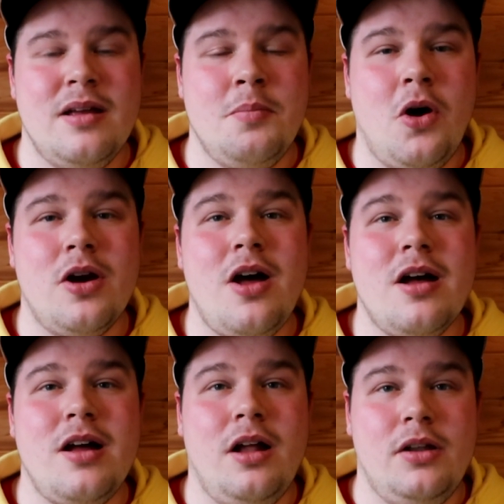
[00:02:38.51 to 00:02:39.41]

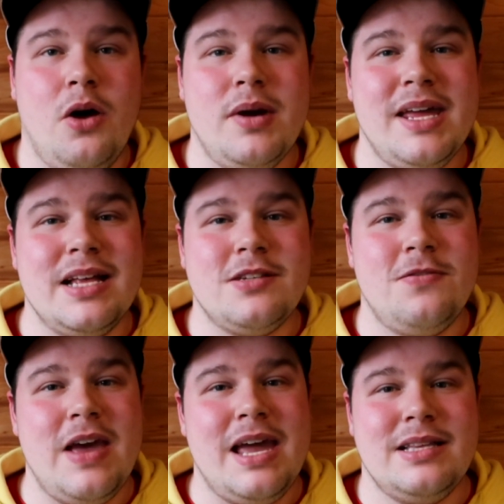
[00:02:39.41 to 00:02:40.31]
Bardock Alone Against
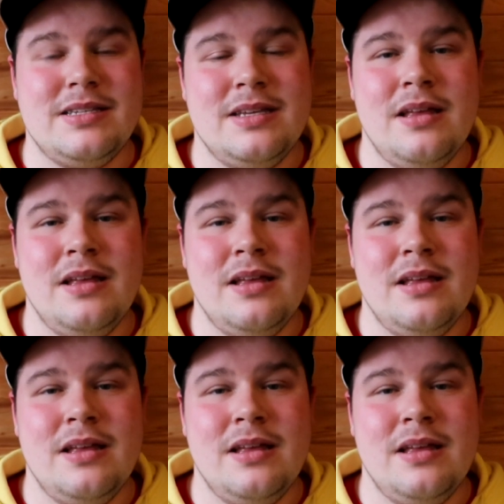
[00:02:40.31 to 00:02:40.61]
Fate.